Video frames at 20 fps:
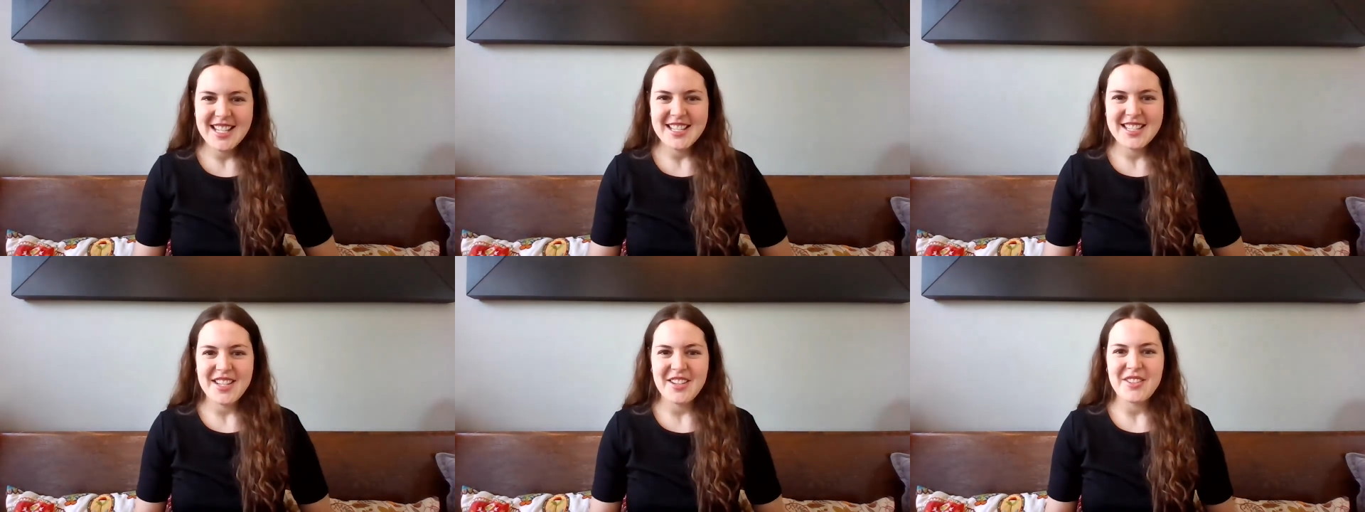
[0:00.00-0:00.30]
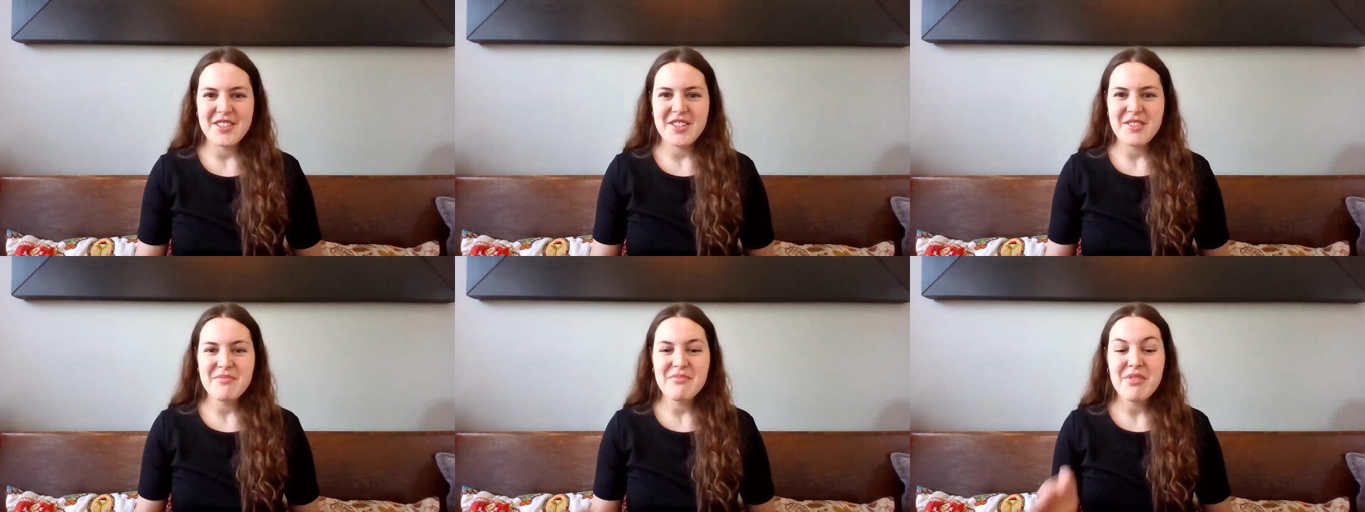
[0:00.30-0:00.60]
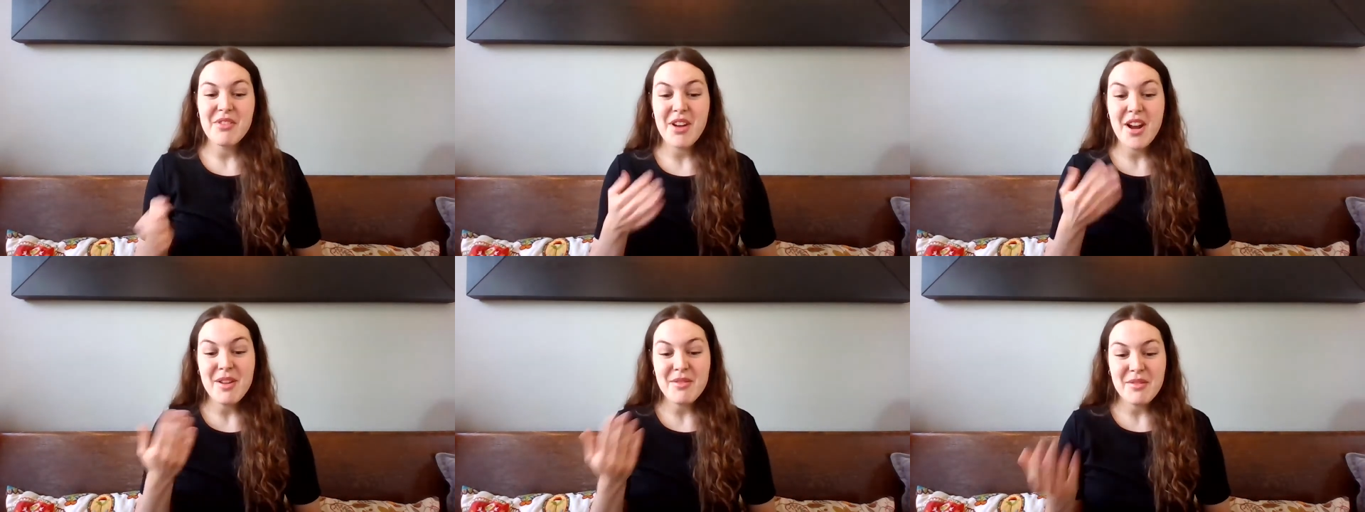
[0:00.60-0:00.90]
So, you
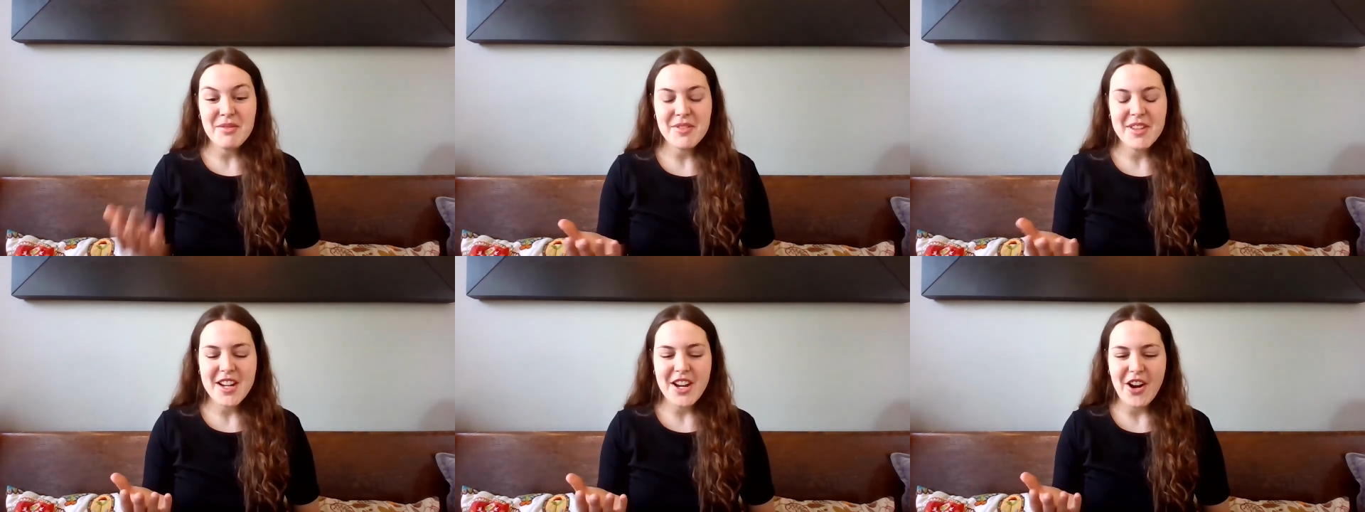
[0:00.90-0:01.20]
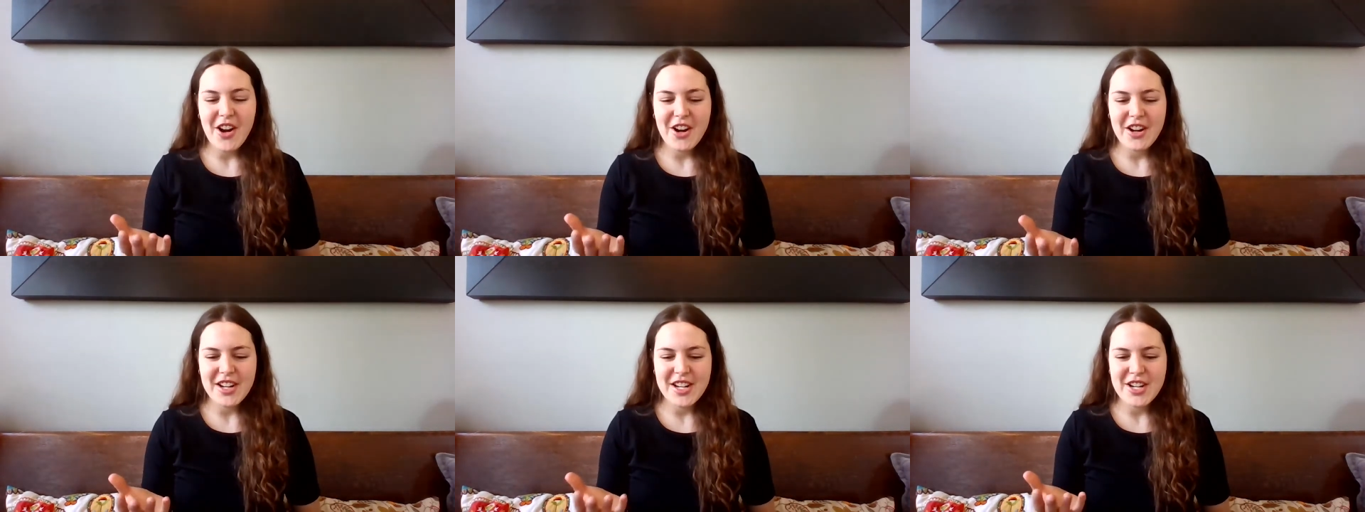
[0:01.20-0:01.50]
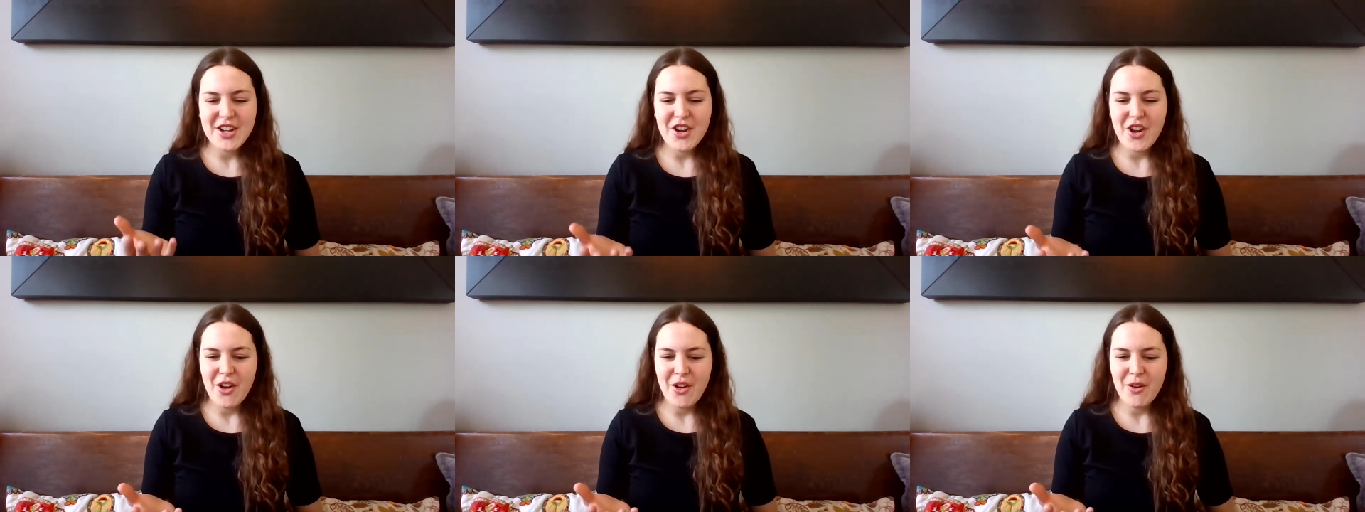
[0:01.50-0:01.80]
probably already
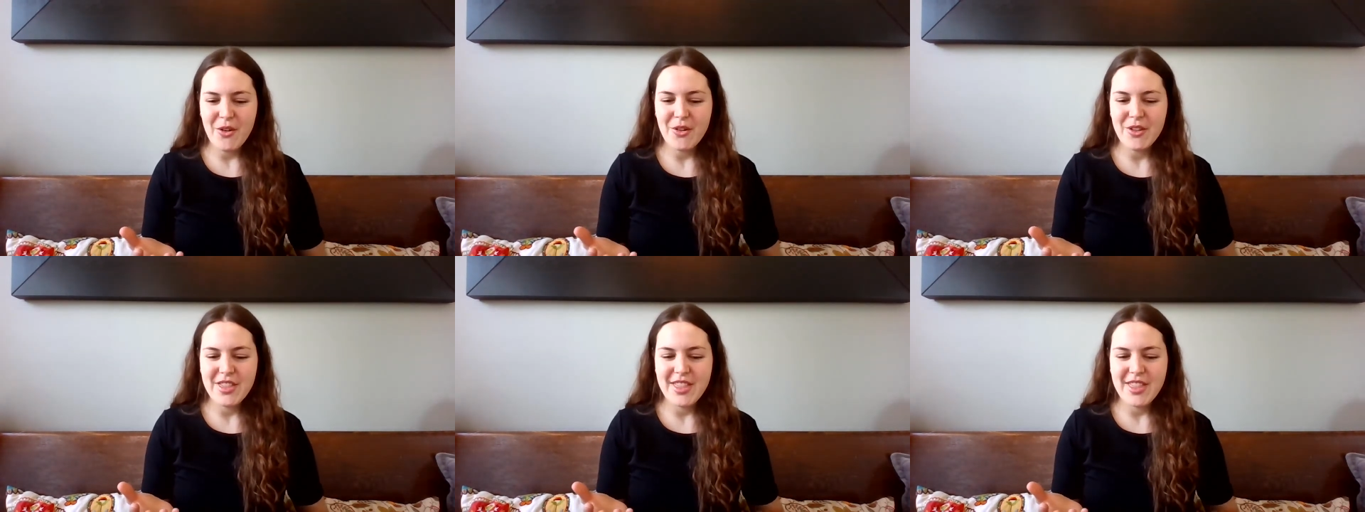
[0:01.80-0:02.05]
know